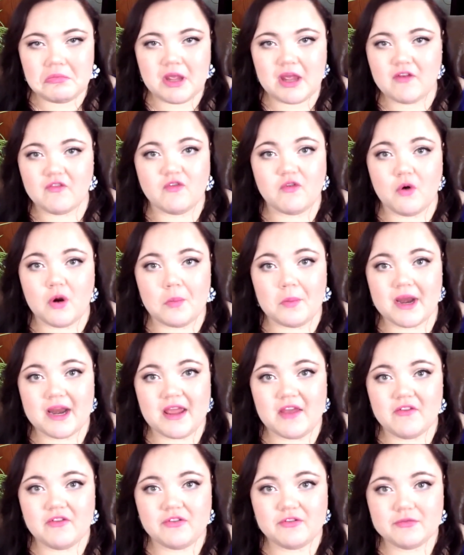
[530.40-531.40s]

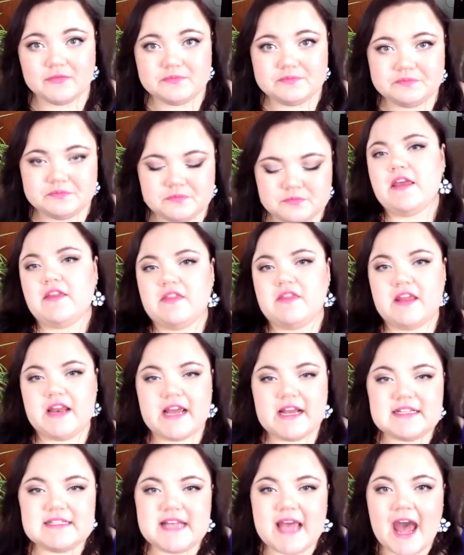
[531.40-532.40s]
informative. The
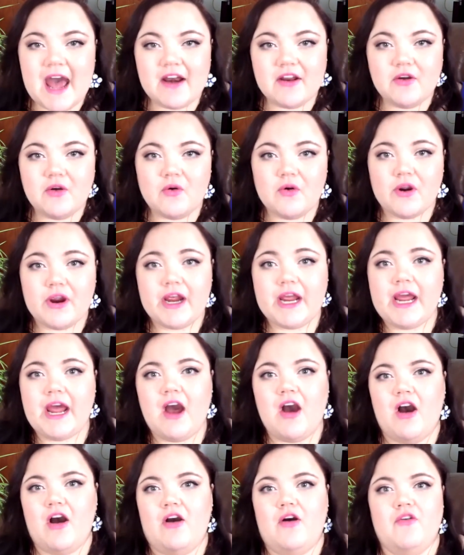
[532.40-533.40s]
next
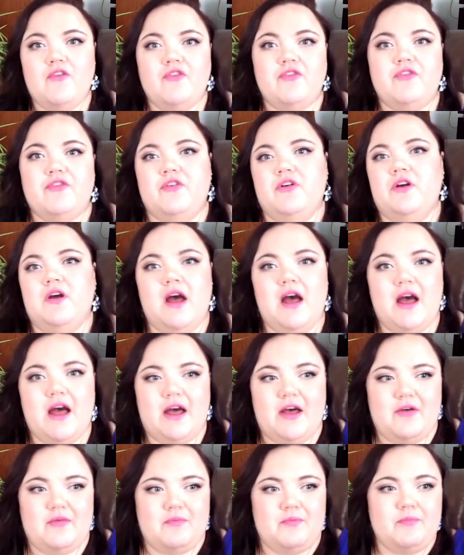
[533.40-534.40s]
category of
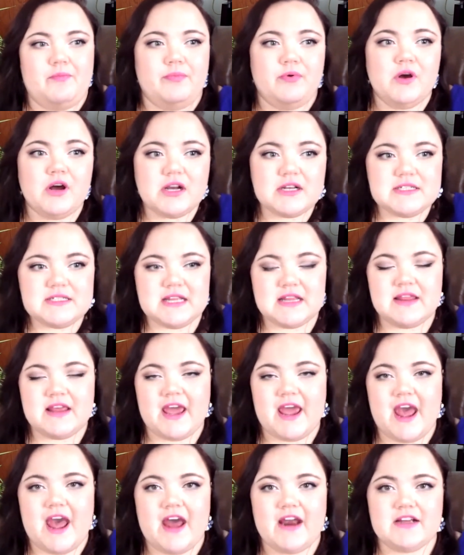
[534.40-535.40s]
um, books that
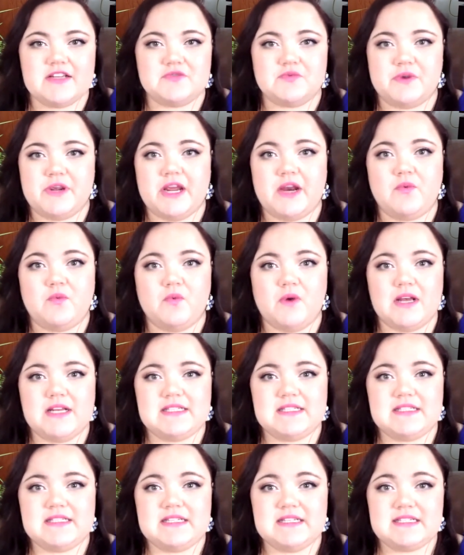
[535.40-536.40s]
they had us read
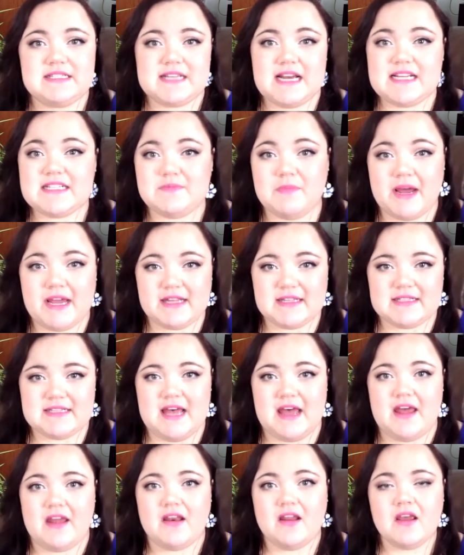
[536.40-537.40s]
was success
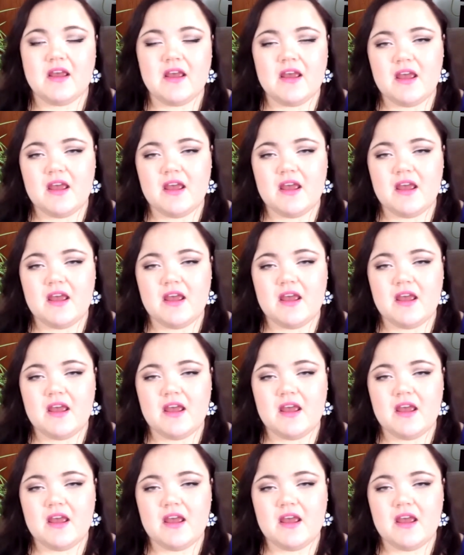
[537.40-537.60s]
mindset